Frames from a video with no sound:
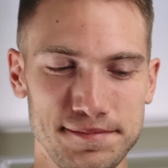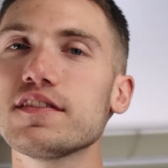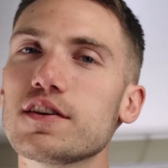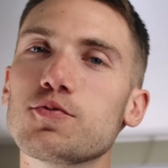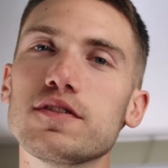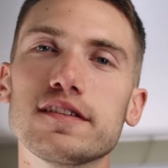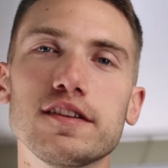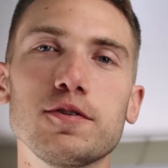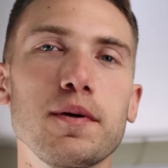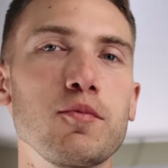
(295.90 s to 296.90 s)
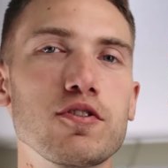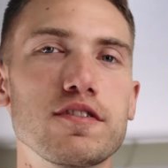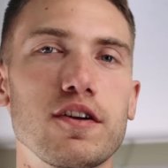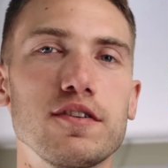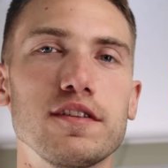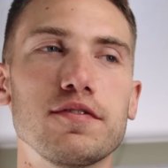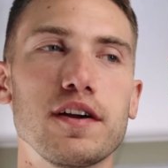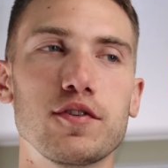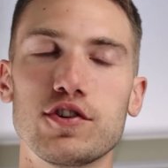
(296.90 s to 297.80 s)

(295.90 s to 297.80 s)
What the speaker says: This one's a little bit more subtle in the flavor.